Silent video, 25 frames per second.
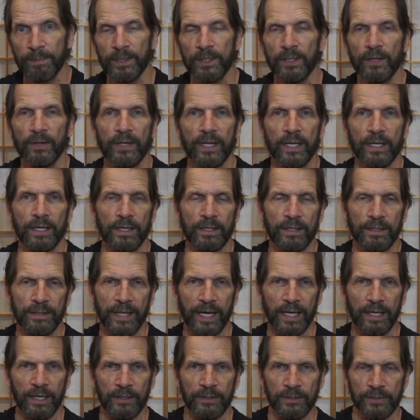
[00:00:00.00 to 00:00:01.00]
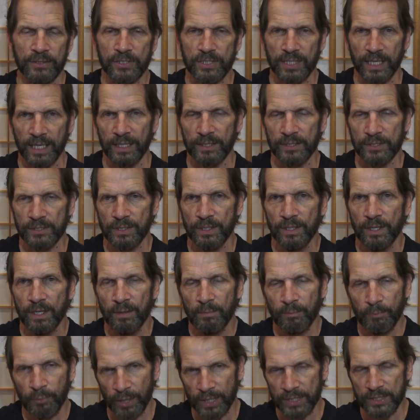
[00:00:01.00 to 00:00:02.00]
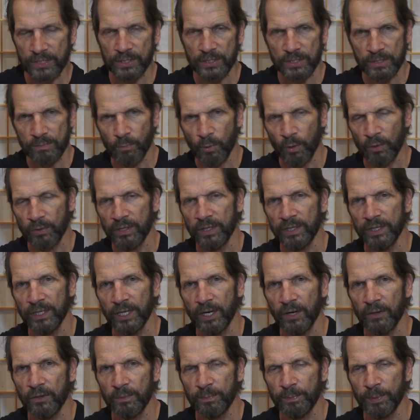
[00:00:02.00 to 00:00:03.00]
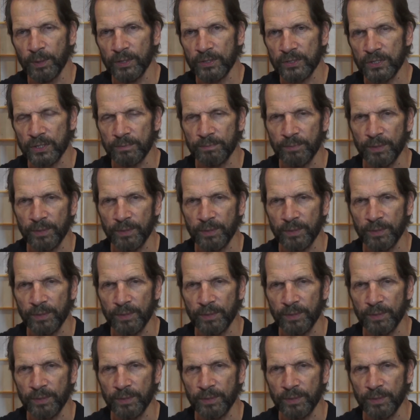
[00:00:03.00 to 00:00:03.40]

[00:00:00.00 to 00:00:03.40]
You know that uh, that understands presence more than the other person.